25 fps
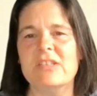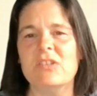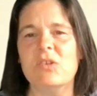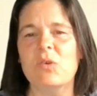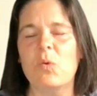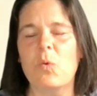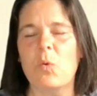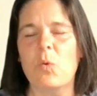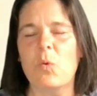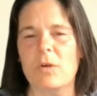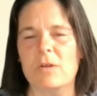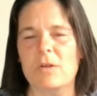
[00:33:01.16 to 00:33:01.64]

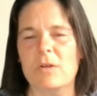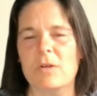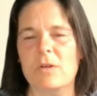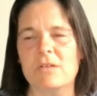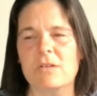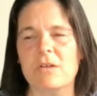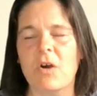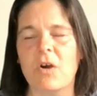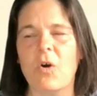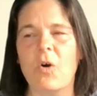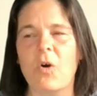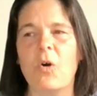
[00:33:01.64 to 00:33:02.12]
order
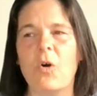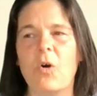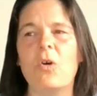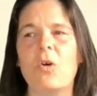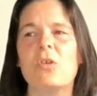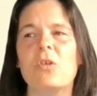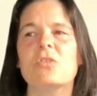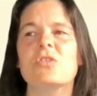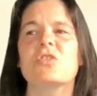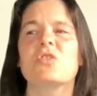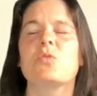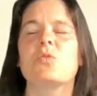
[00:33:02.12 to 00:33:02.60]

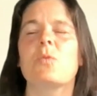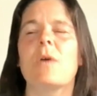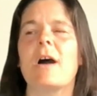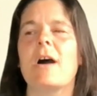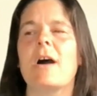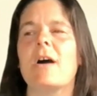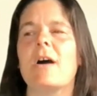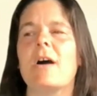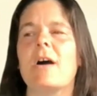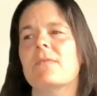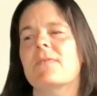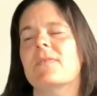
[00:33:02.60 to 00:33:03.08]
all
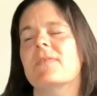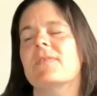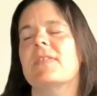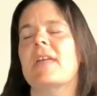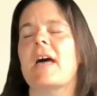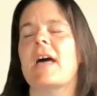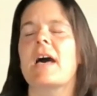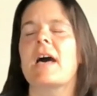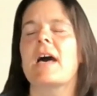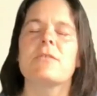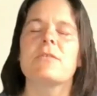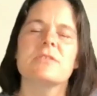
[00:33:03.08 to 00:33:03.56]

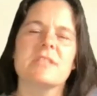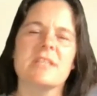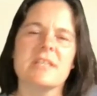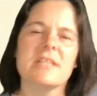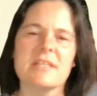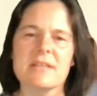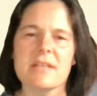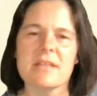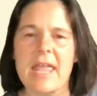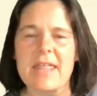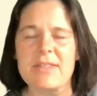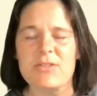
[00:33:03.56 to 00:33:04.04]
12,000
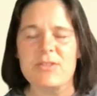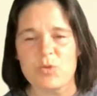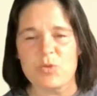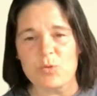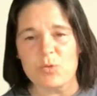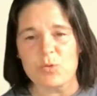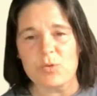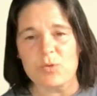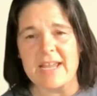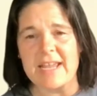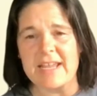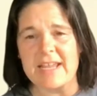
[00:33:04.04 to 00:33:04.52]

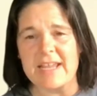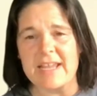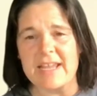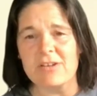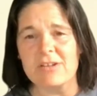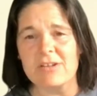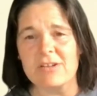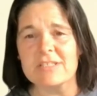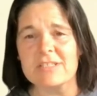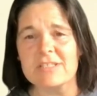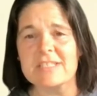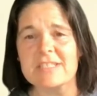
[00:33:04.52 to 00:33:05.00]
door
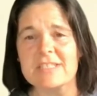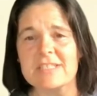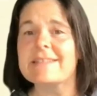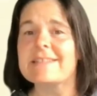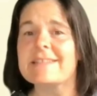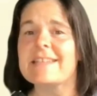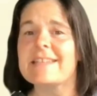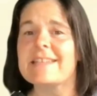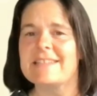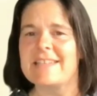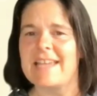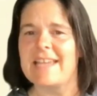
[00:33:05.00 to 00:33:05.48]
hangers
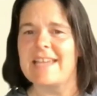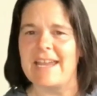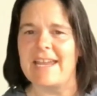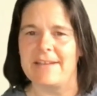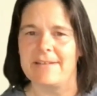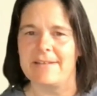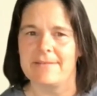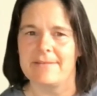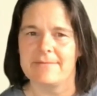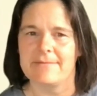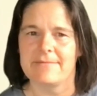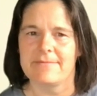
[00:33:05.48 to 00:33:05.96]
today.
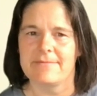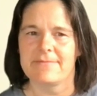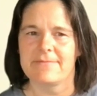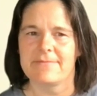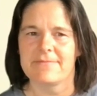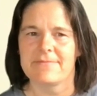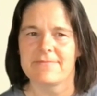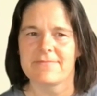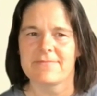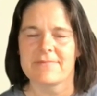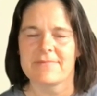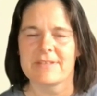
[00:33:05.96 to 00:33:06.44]

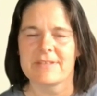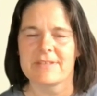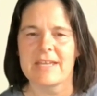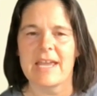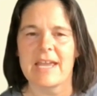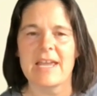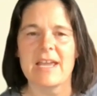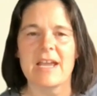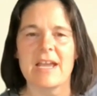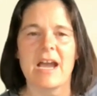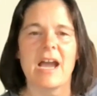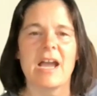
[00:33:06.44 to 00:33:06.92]

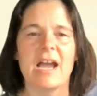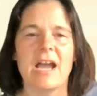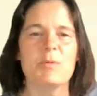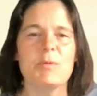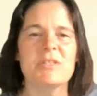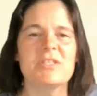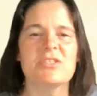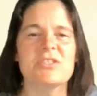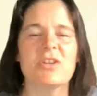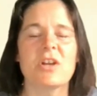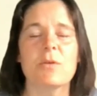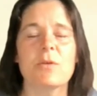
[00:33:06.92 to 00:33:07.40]
Okay. I would
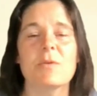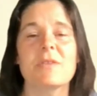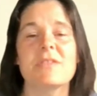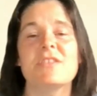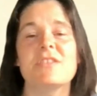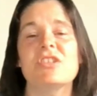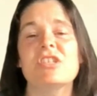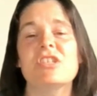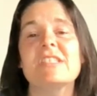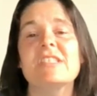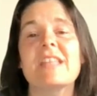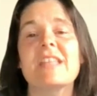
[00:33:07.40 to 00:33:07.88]
start with
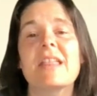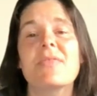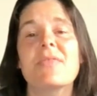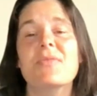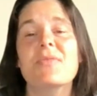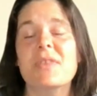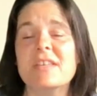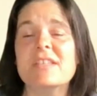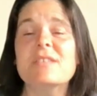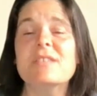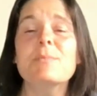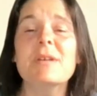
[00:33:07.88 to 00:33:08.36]
just
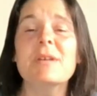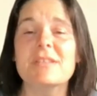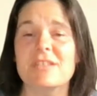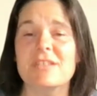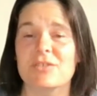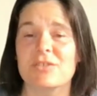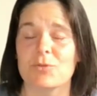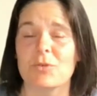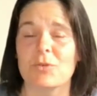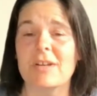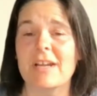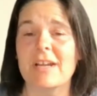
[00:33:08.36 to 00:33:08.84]
this month's
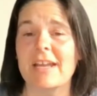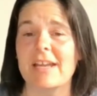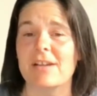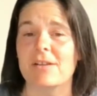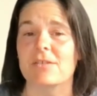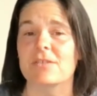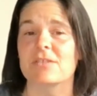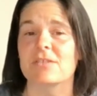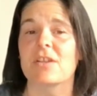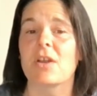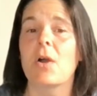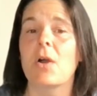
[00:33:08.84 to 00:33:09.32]
door hangers
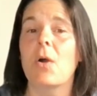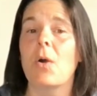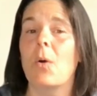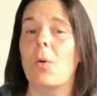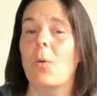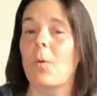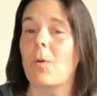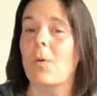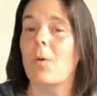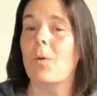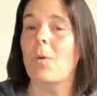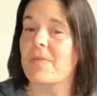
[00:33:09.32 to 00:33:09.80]
or
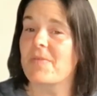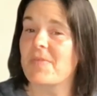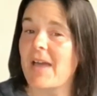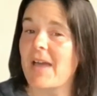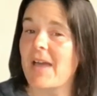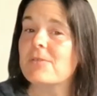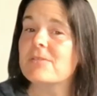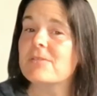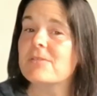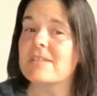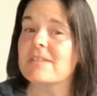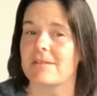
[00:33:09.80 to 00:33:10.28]

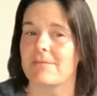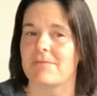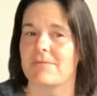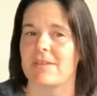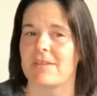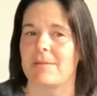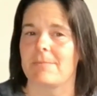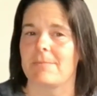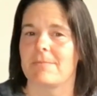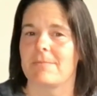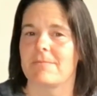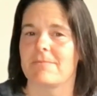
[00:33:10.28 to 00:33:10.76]
1,000 of them,
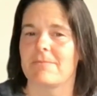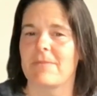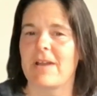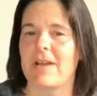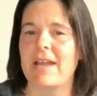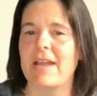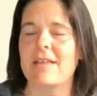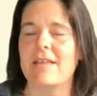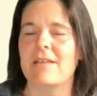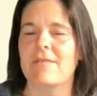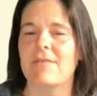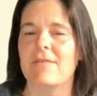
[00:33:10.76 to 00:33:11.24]
right?
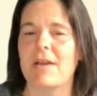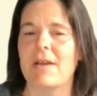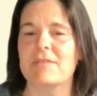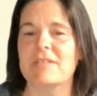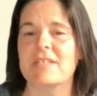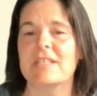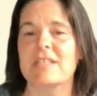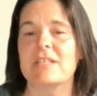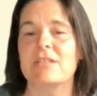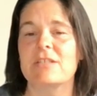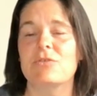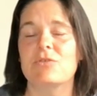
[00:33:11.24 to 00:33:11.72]
If I was
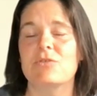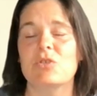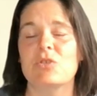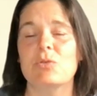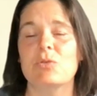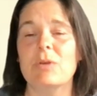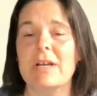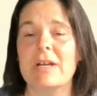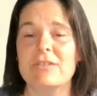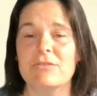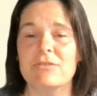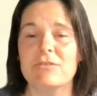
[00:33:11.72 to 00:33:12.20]
going to do
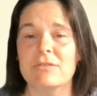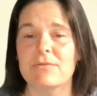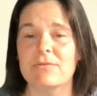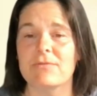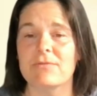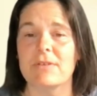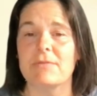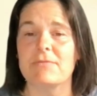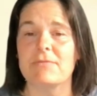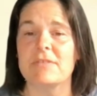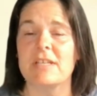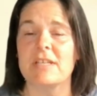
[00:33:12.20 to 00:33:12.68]

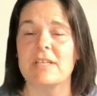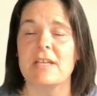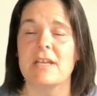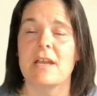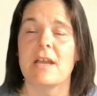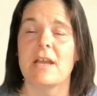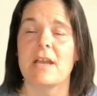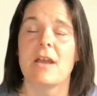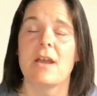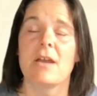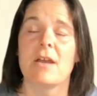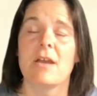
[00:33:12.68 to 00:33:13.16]
250
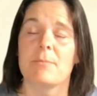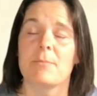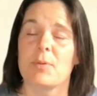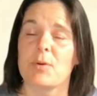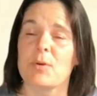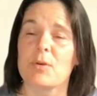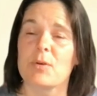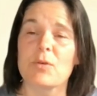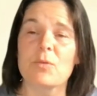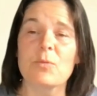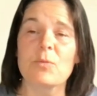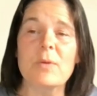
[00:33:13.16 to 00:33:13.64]

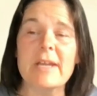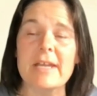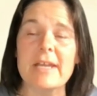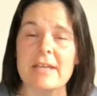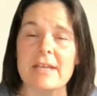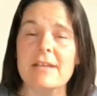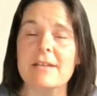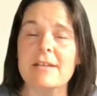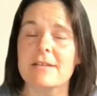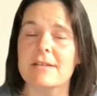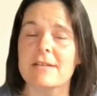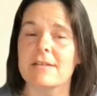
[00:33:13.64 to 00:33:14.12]
per
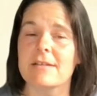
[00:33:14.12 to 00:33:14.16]
week.